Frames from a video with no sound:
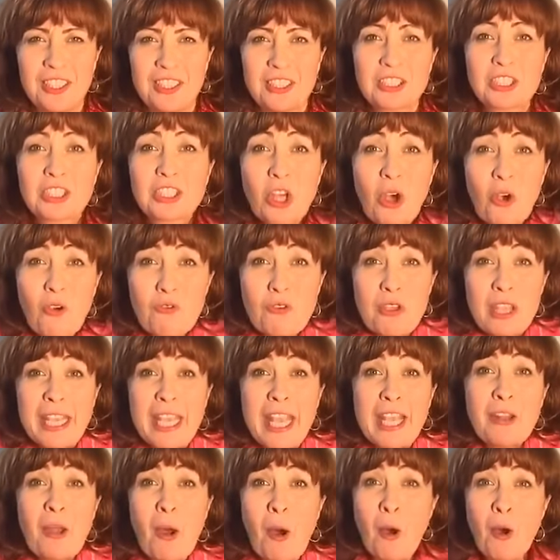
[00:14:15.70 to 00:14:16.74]
So we
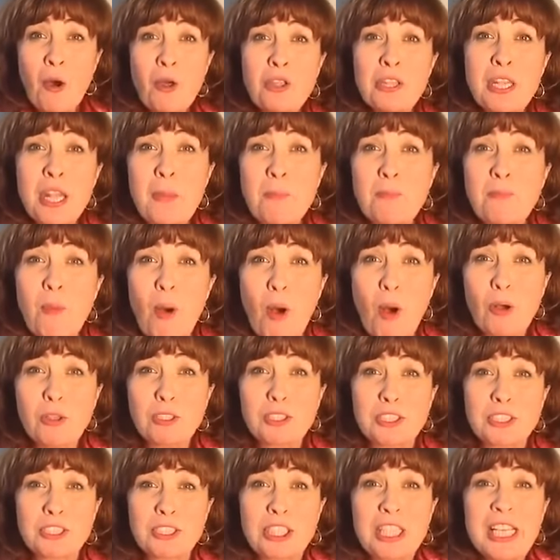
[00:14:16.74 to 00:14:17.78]
can only
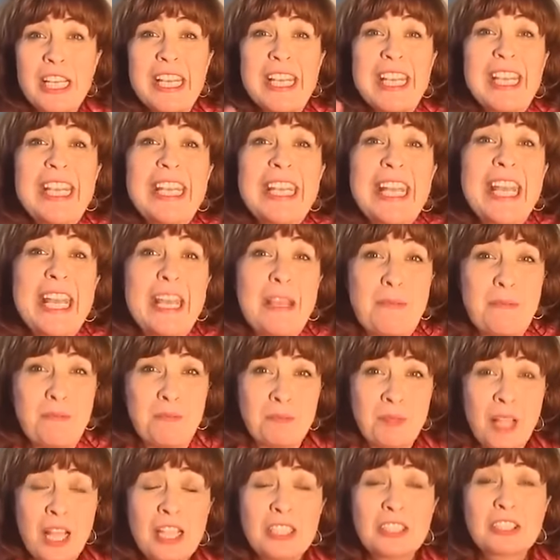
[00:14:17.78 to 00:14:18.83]
boast in him.
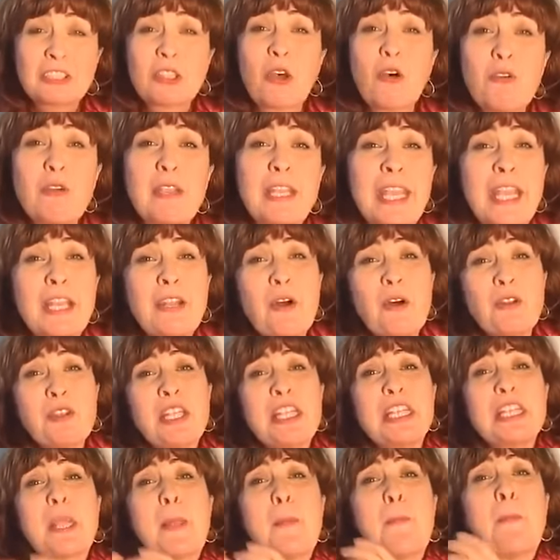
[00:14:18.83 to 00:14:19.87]
So we can
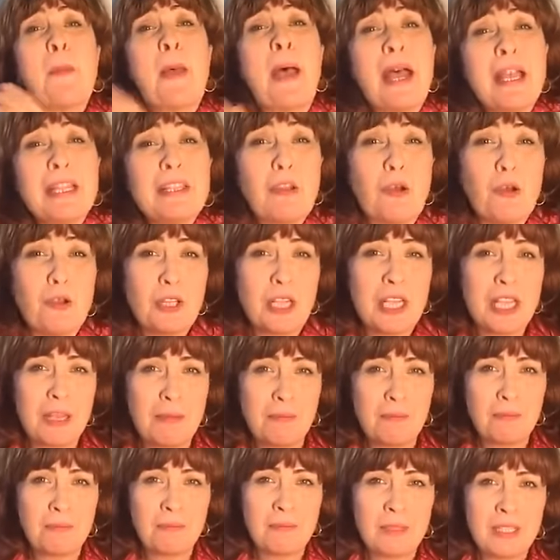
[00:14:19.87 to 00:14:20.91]
only depend on him.
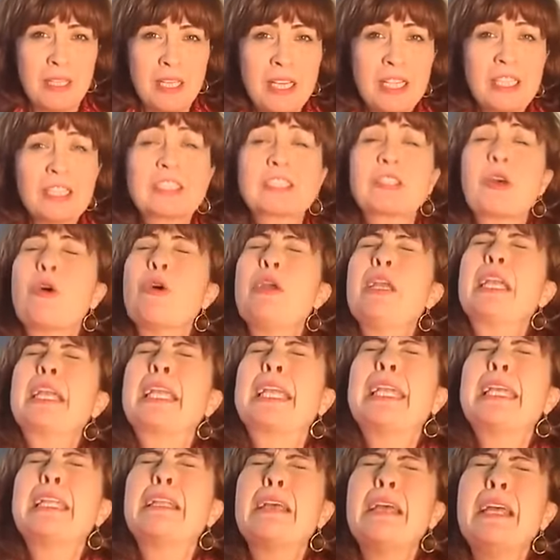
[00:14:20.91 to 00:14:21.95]
So
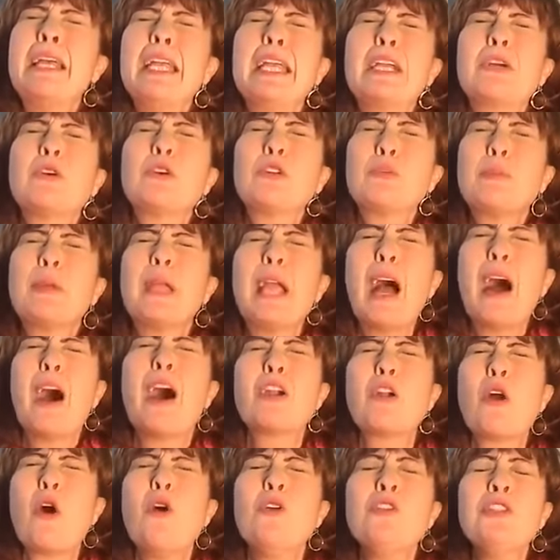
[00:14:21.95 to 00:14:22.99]
he could be
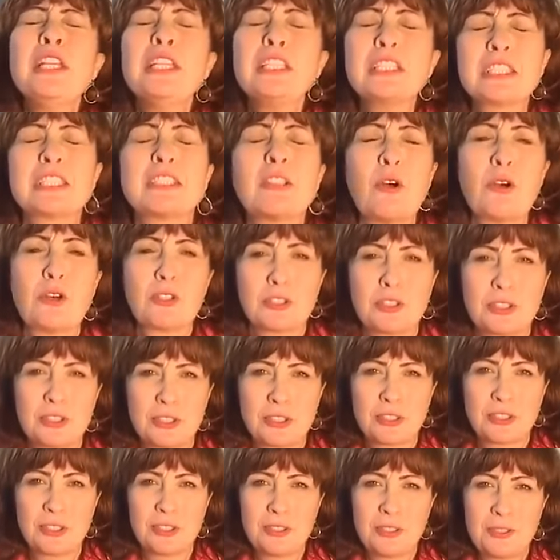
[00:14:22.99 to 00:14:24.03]
our only
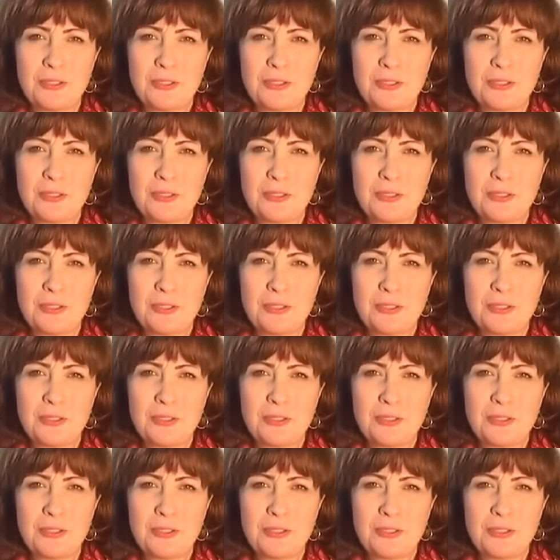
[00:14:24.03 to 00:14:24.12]
source.